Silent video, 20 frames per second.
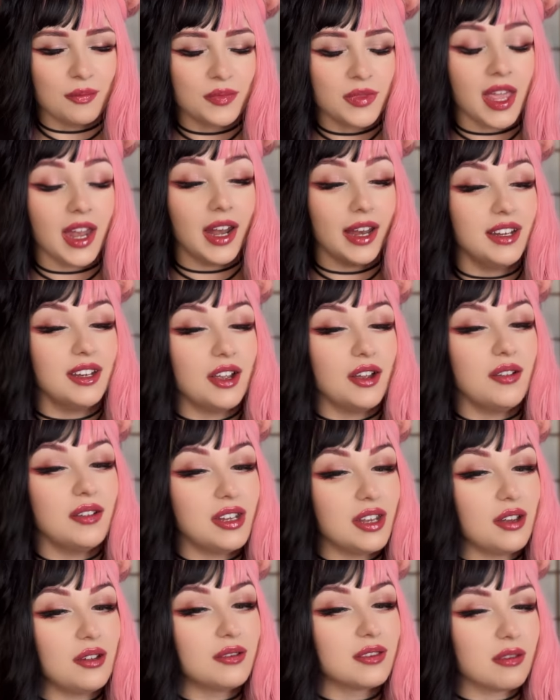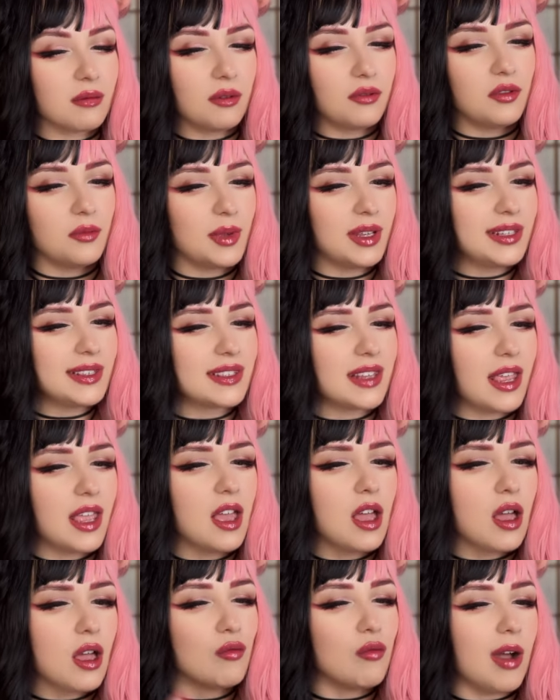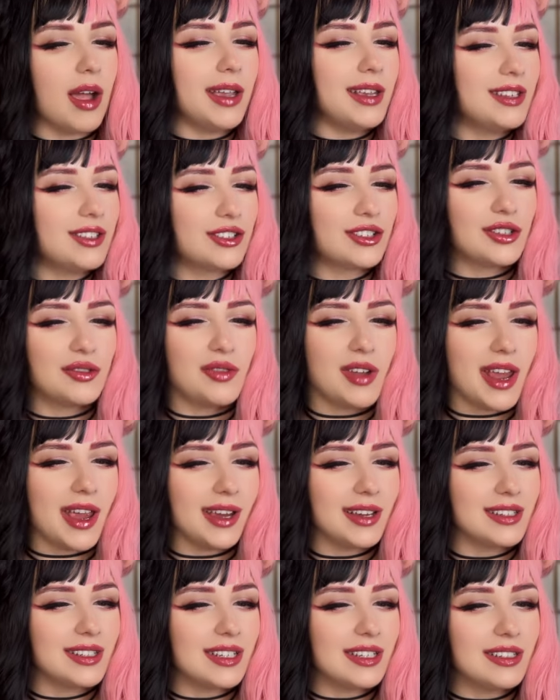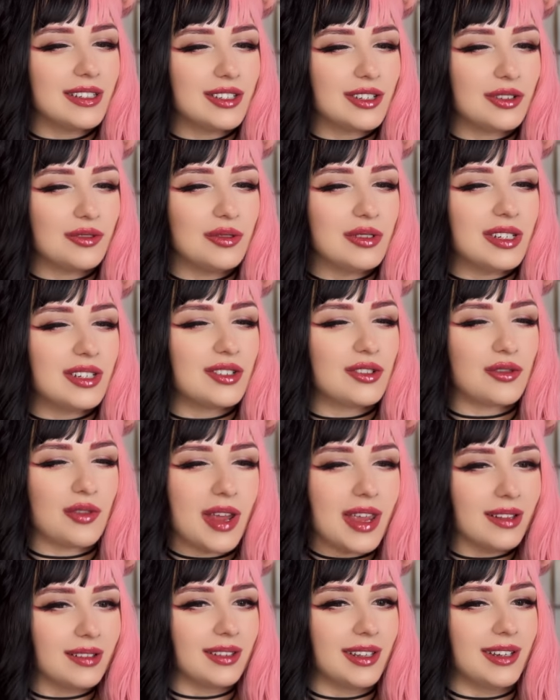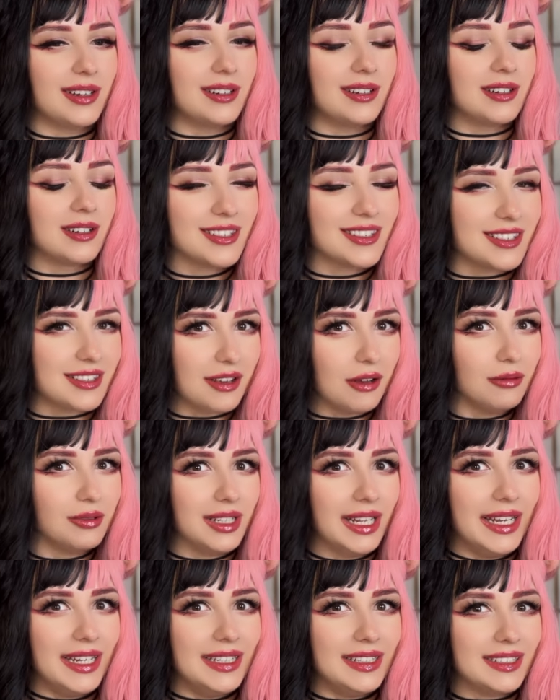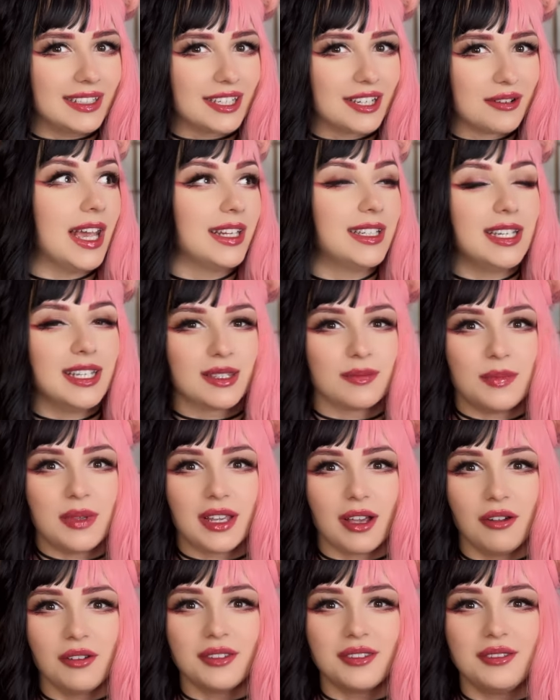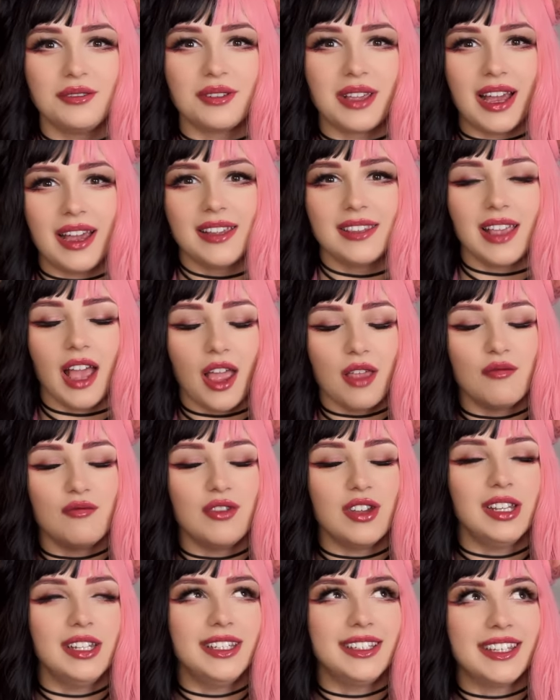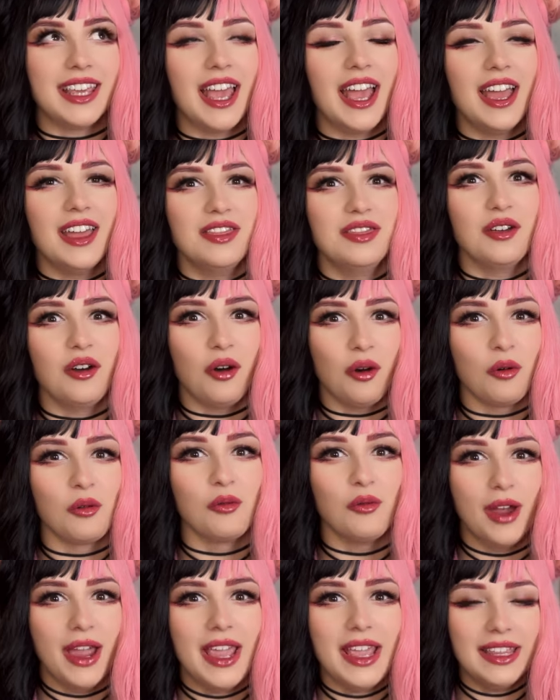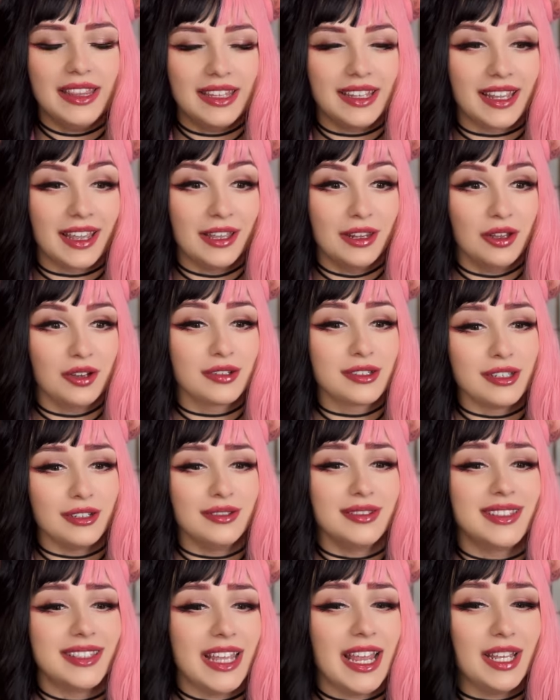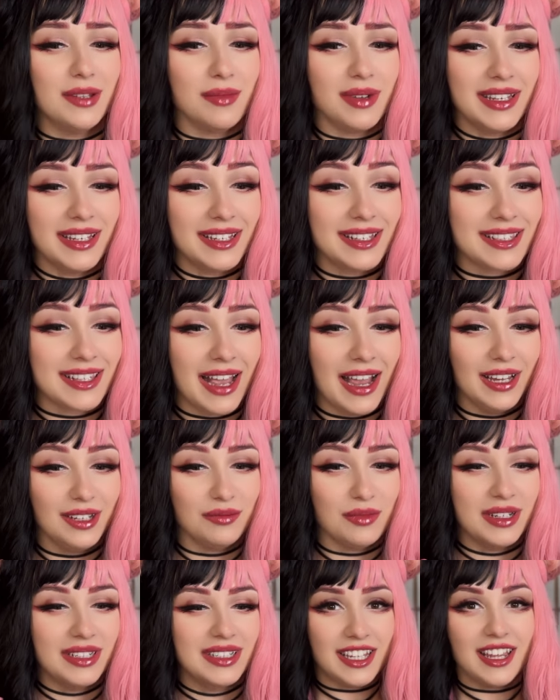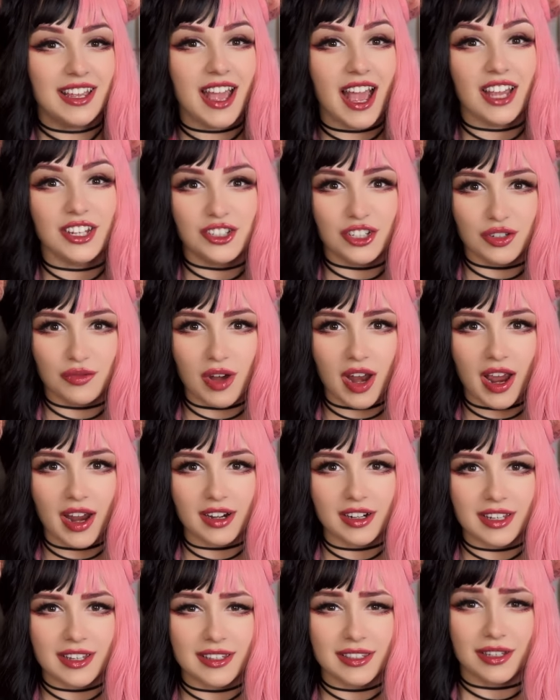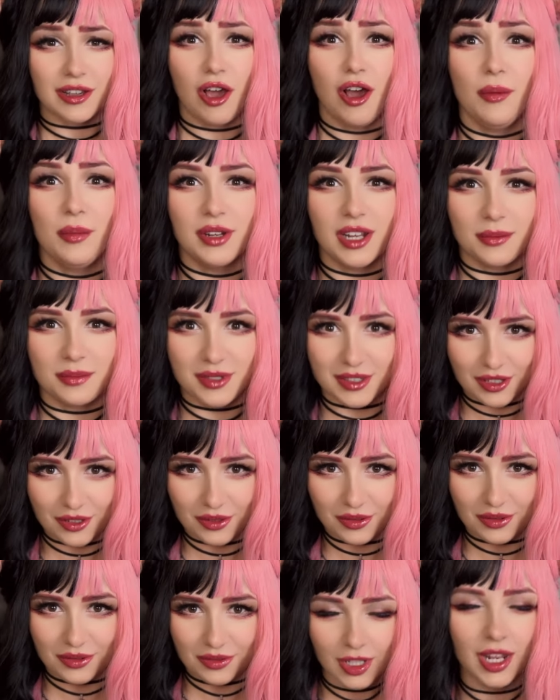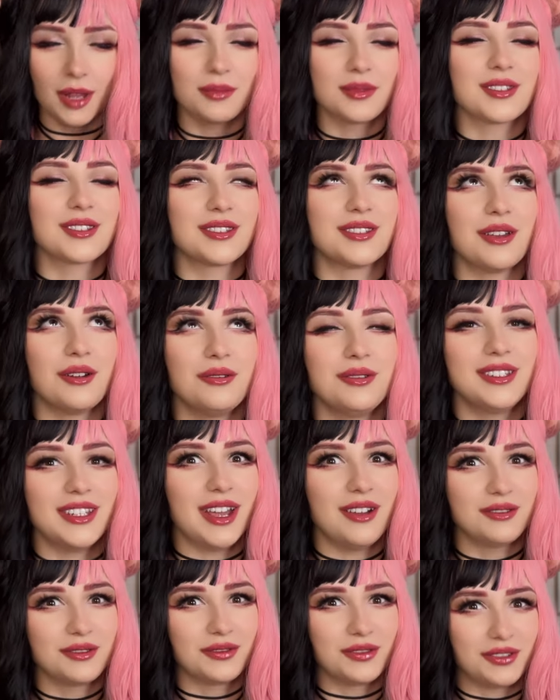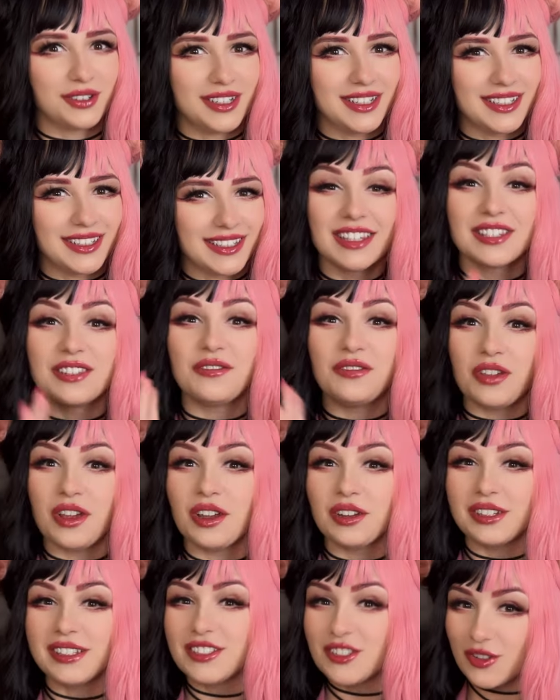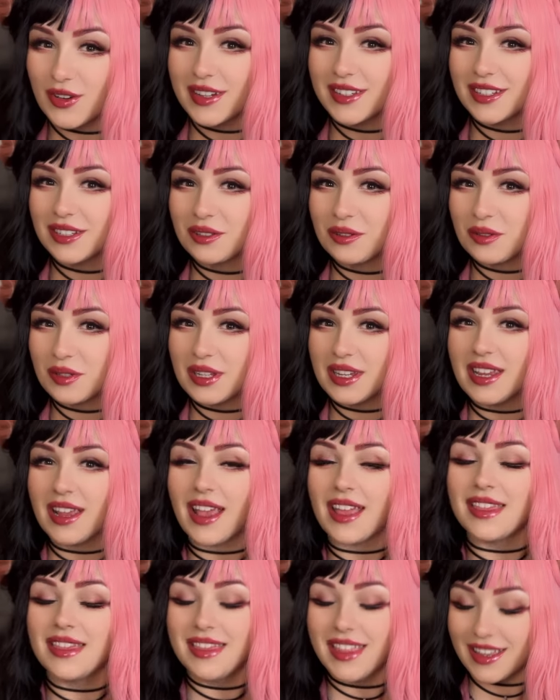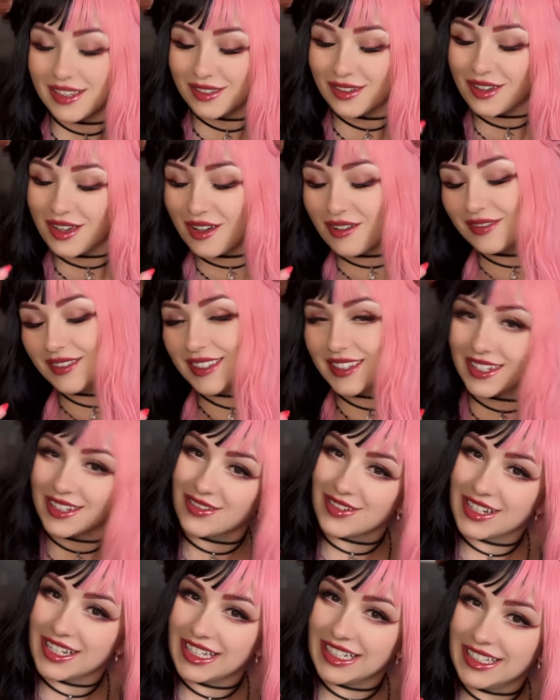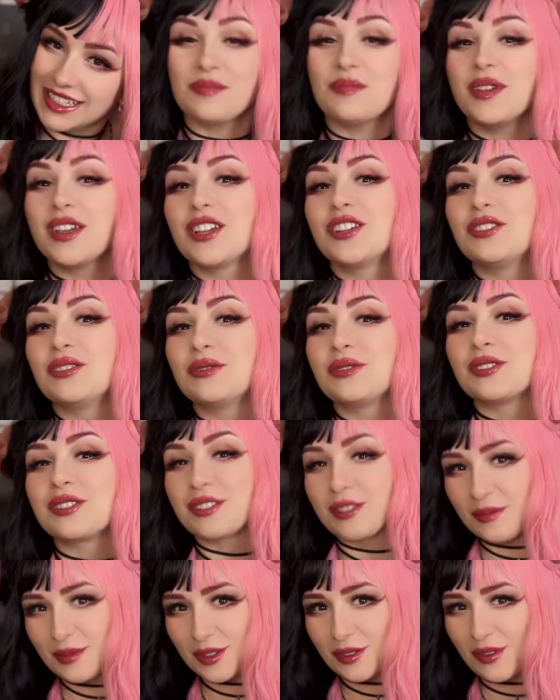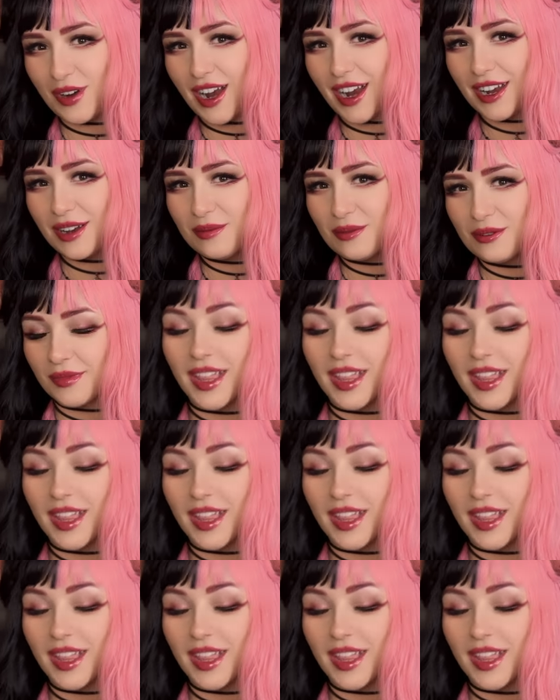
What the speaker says: I know, some of you might say, why is she reacting to the trailer so late? That is because, you guys, I really cannot wait and cannot contain my excitement. The Hashira arc is coming up soon. I'm so down for it. So if you are interested to see a Nezuko on screen, make sure to subscribe.